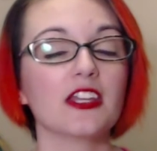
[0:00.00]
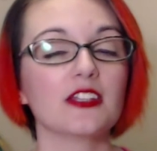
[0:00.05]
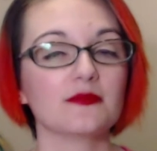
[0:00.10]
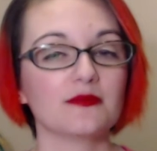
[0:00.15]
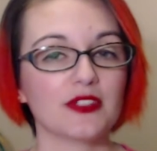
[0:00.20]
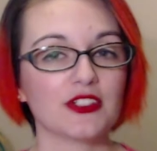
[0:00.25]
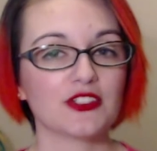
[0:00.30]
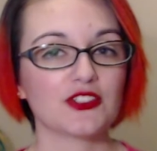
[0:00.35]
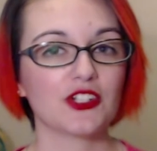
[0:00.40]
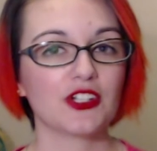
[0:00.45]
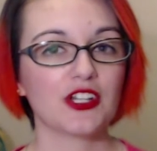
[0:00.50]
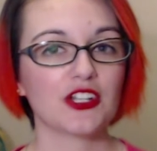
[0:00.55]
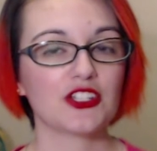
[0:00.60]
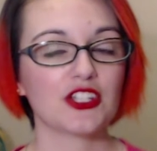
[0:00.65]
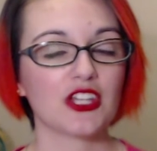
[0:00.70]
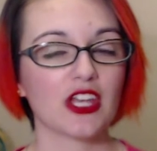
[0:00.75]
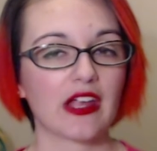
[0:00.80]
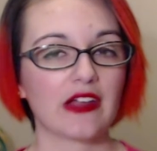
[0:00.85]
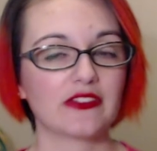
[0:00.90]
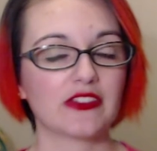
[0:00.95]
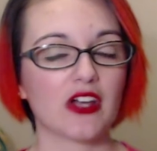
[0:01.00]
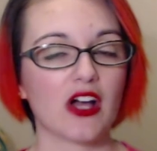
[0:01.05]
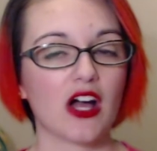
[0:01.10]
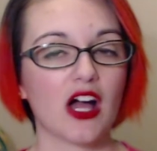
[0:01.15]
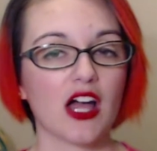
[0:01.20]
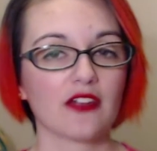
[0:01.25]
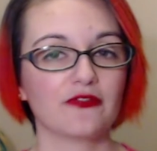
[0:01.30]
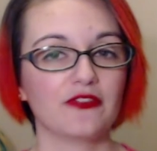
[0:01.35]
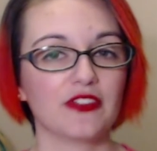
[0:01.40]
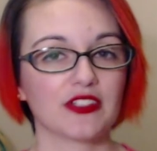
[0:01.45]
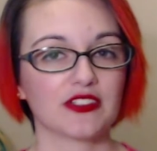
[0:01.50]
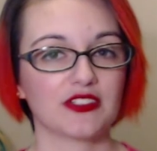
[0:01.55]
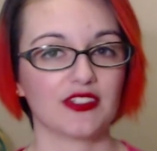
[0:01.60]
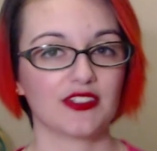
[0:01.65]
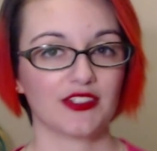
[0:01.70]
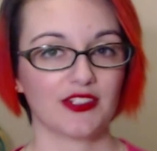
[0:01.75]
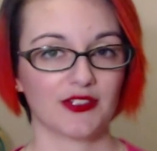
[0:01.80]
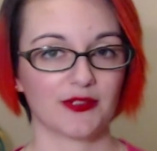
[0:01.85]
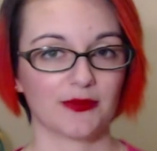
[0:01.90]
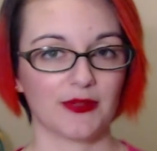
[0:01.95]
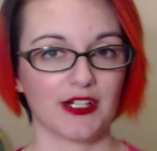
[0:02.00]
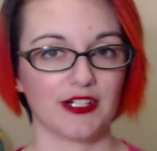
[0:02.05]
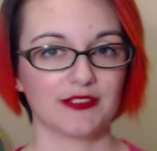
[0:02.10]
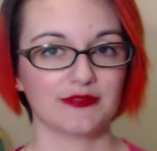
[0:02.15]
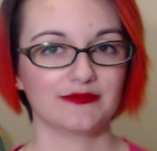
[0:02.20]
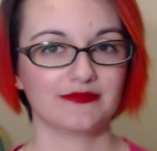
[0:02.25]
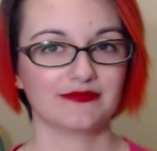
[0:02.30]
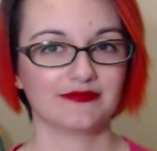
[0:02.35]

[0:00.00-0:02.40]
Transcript: Be sure to check out the hot fixes as well.